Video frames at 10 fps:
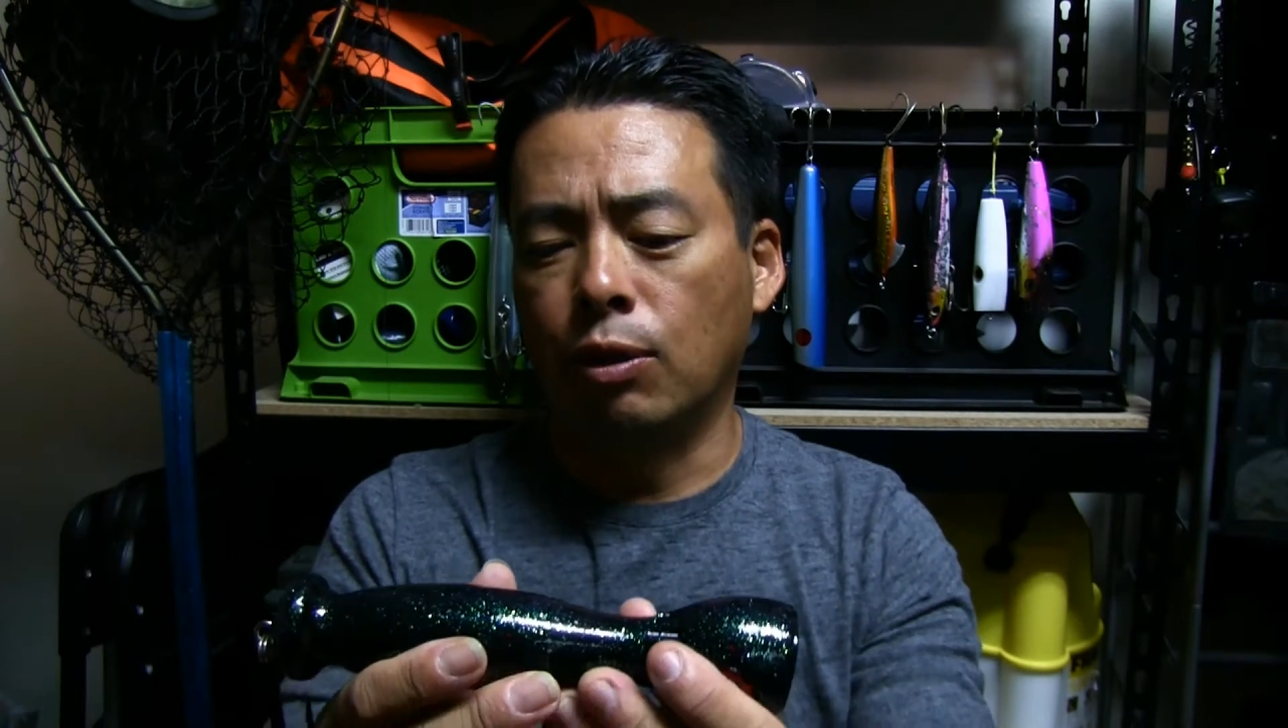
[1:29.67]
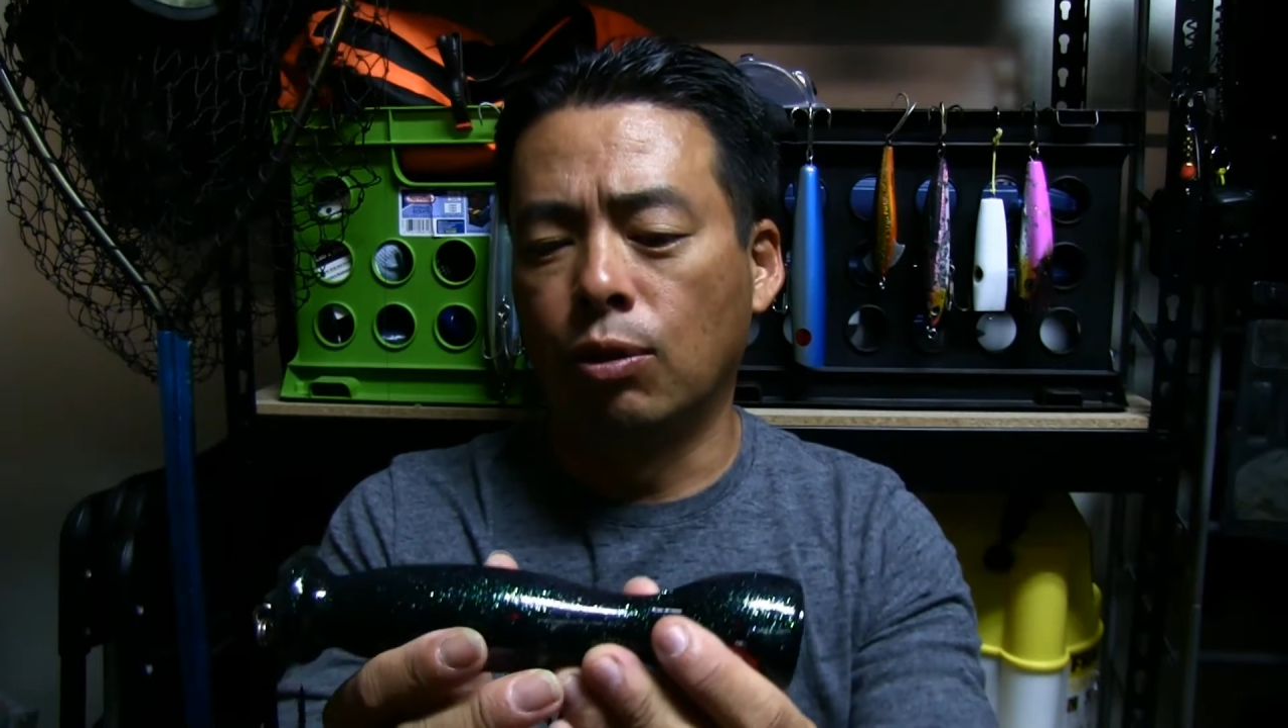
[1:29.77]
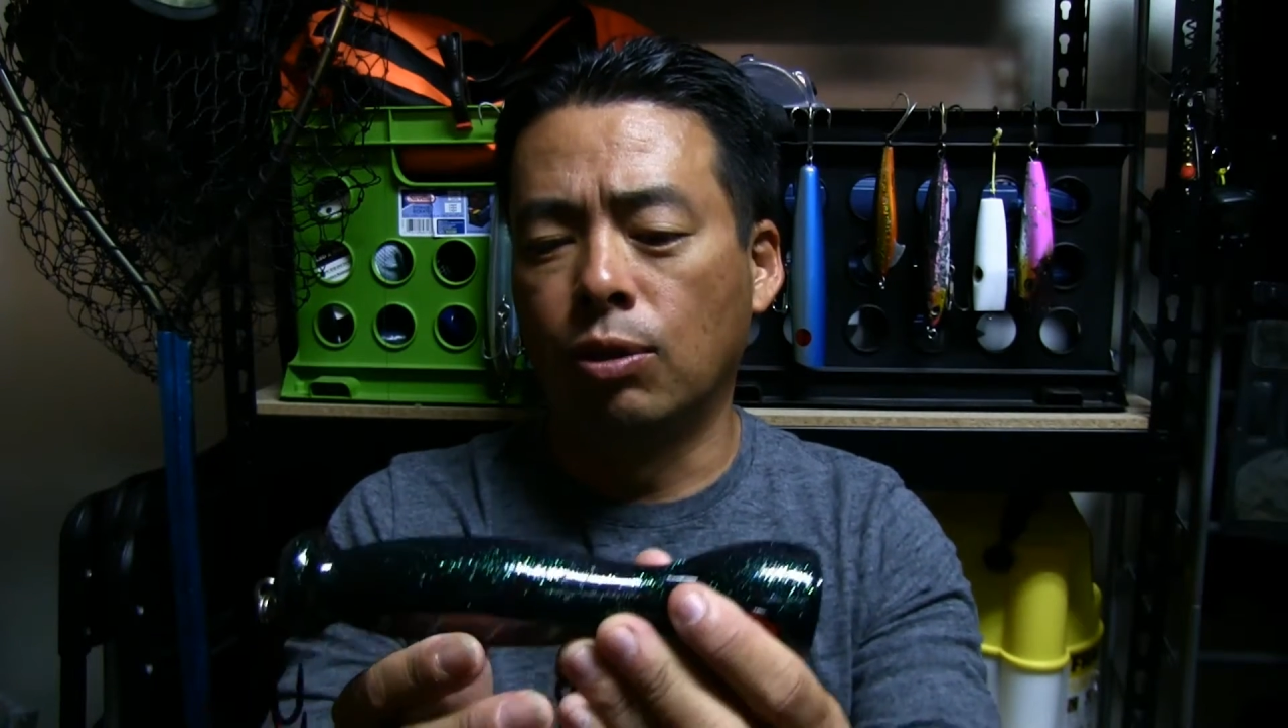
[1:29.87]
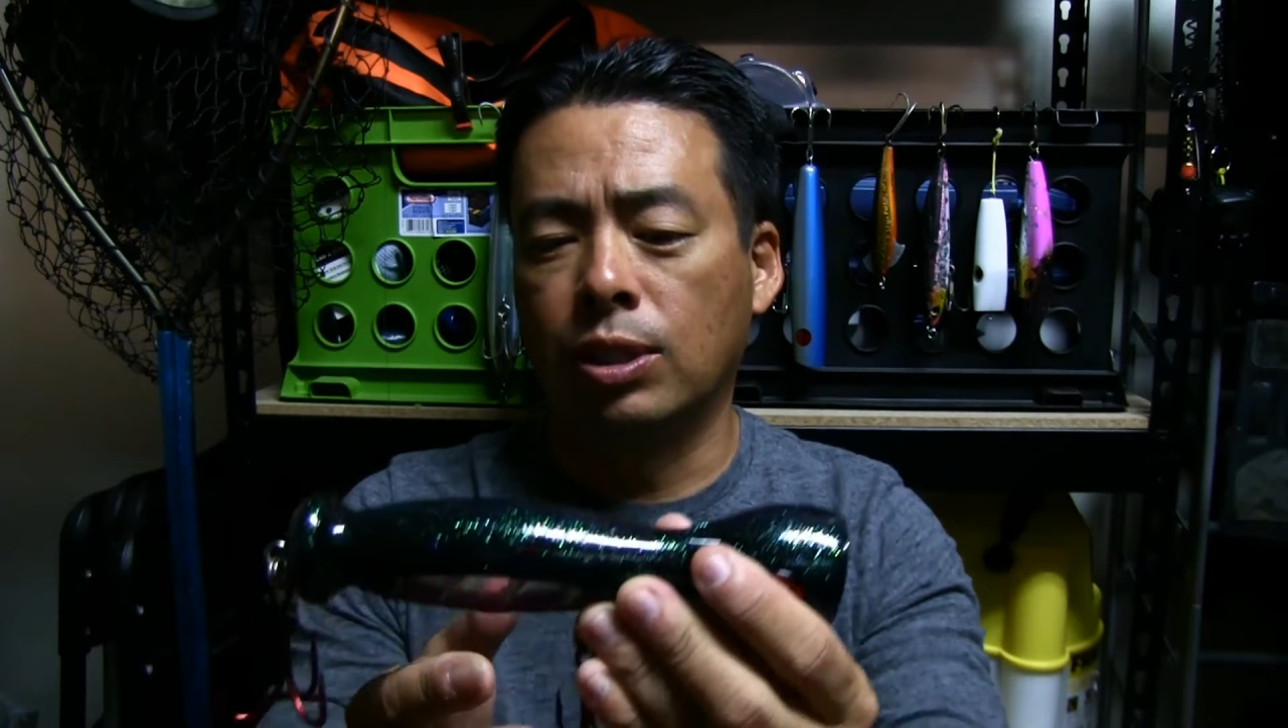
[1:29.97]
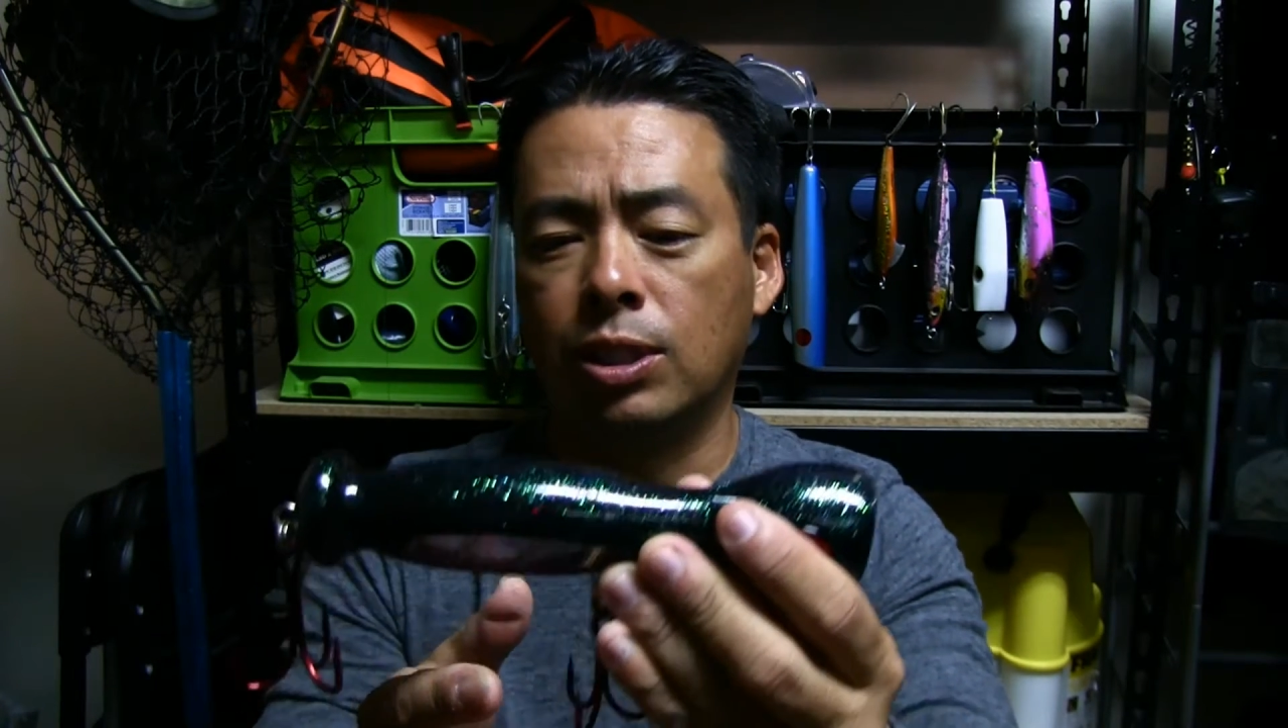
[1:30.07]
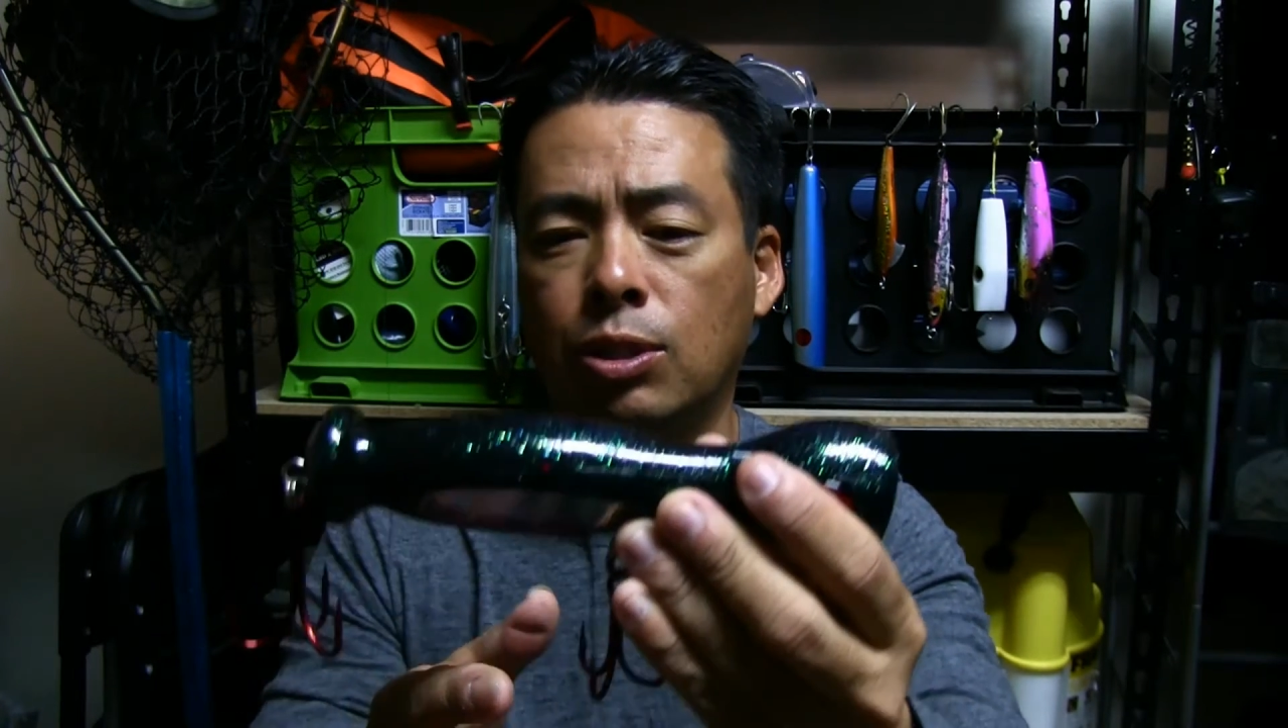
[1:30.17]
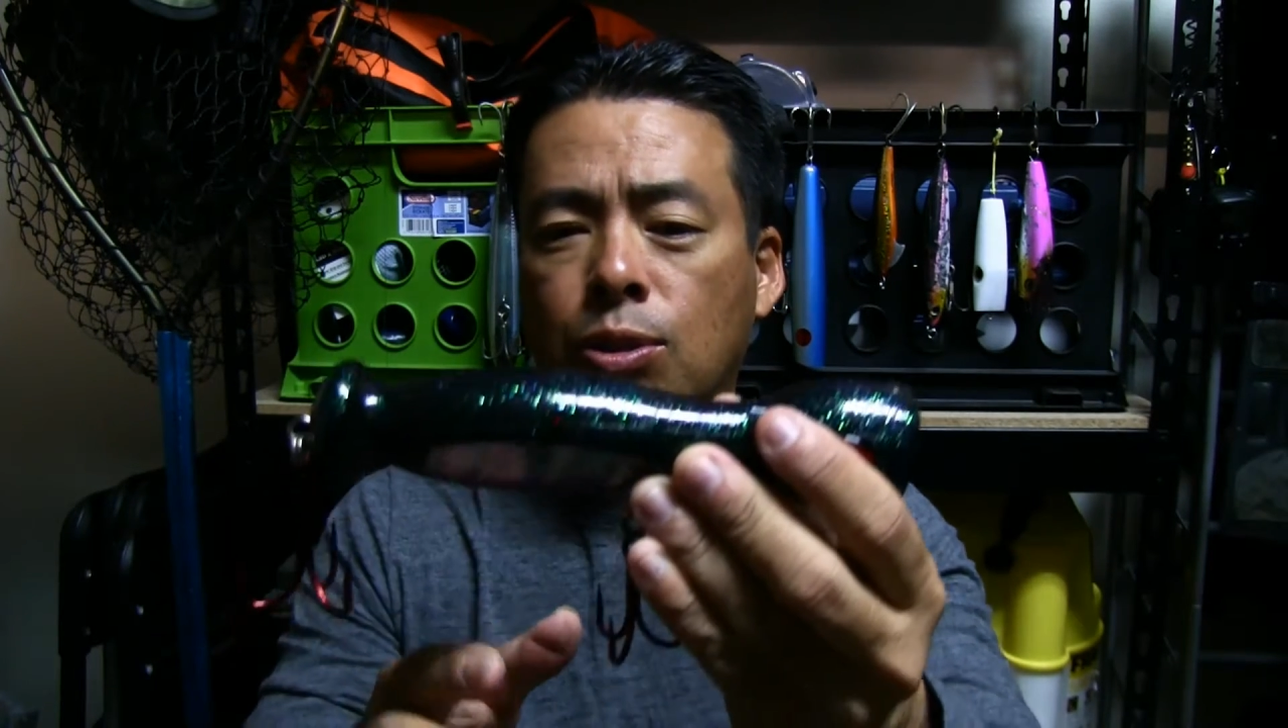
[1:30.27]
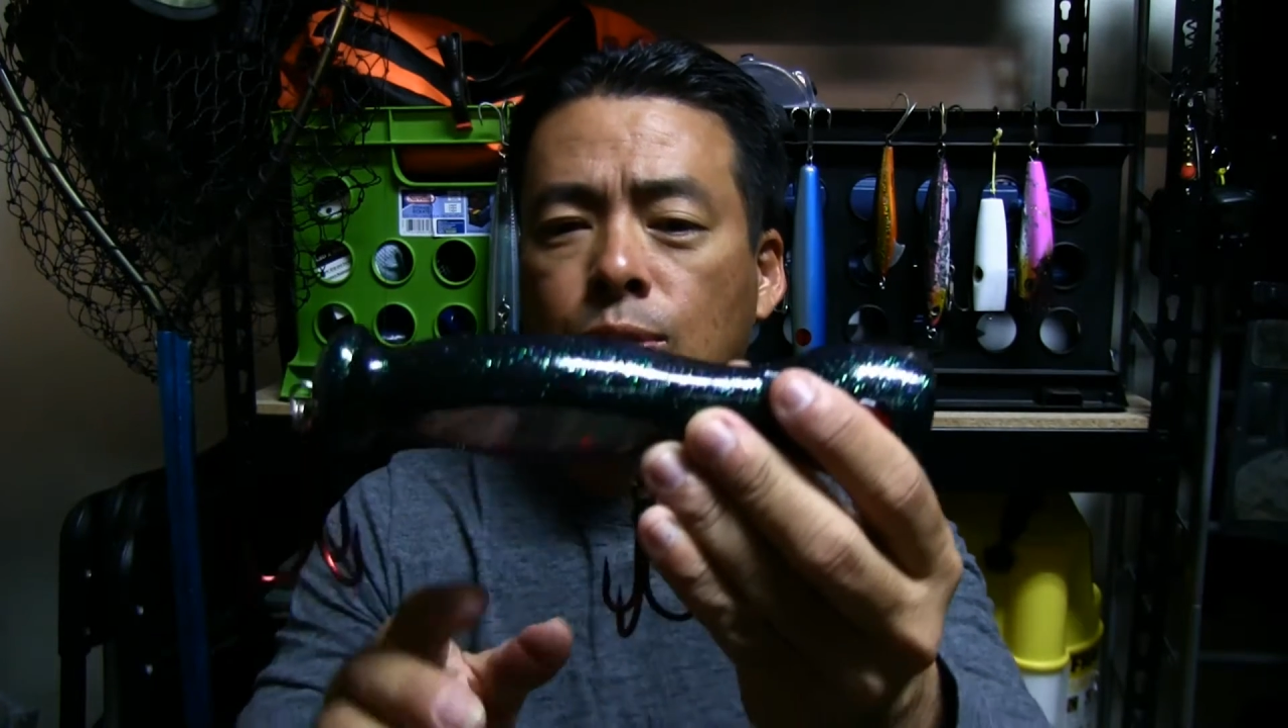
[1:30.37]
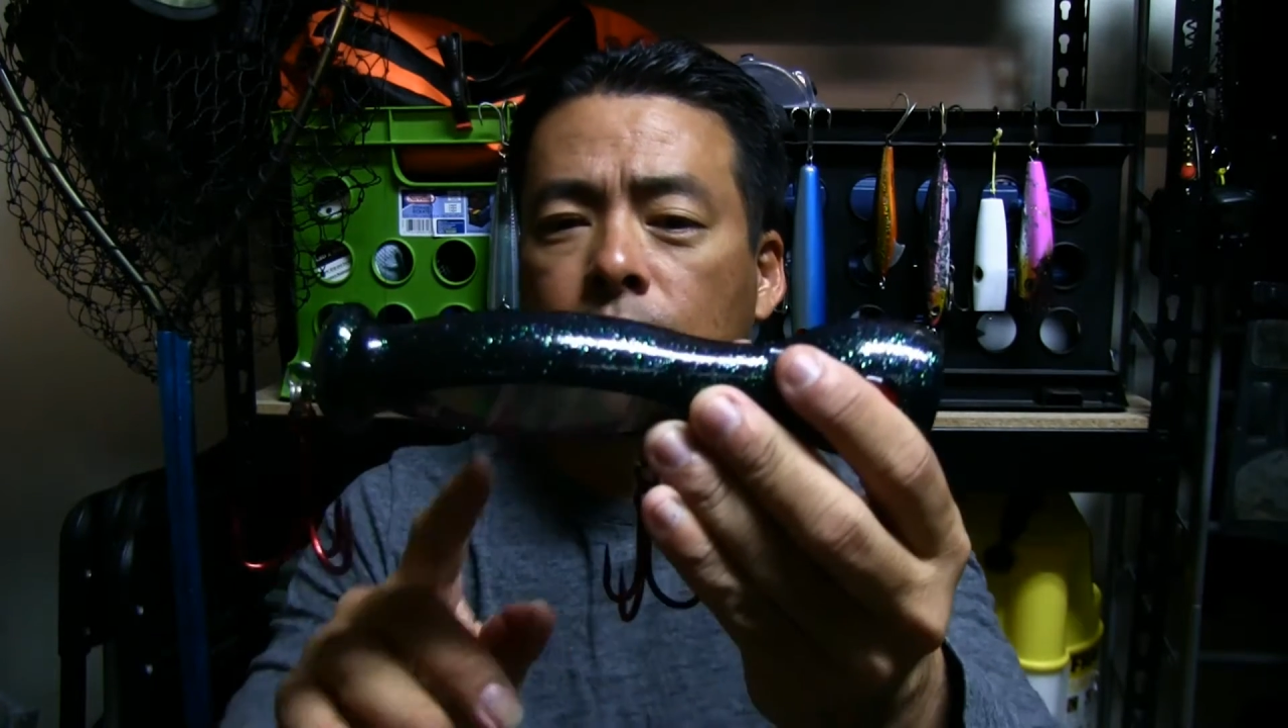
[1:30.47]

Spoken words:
notice too,